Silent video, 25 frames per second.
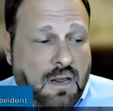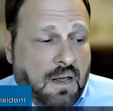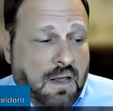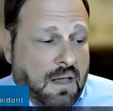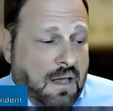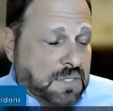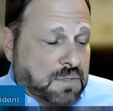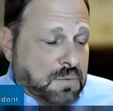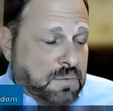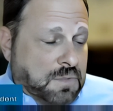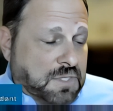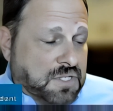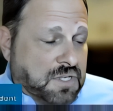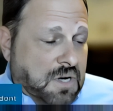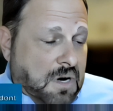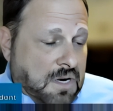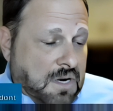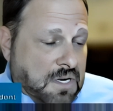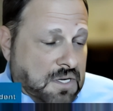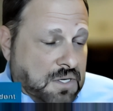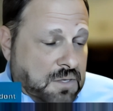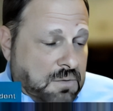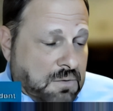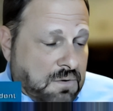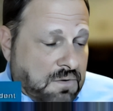is we're
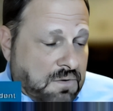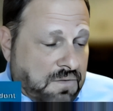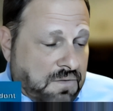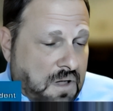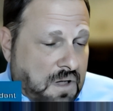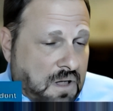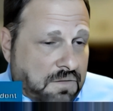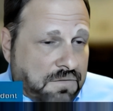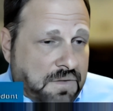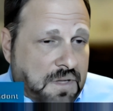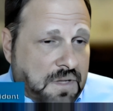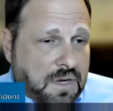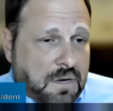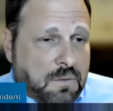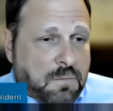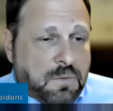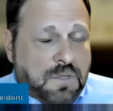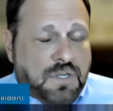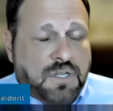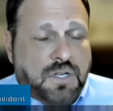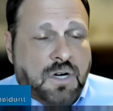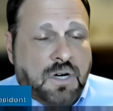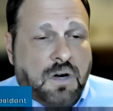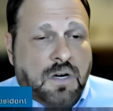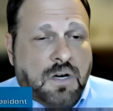starting to evolve it and we're
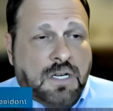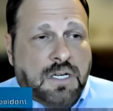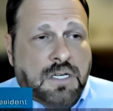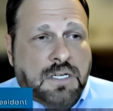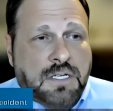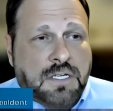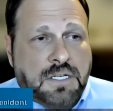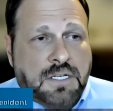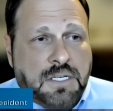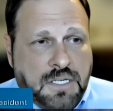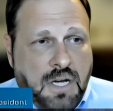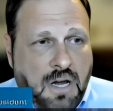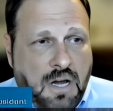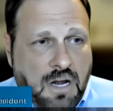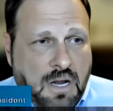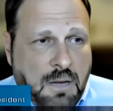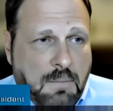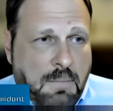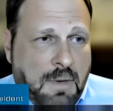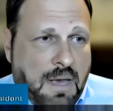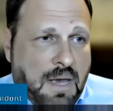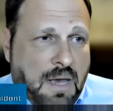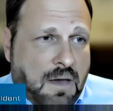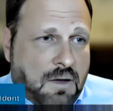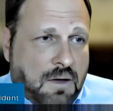starting to talk
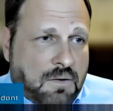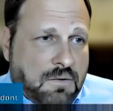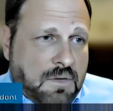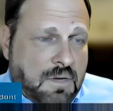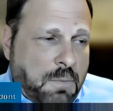about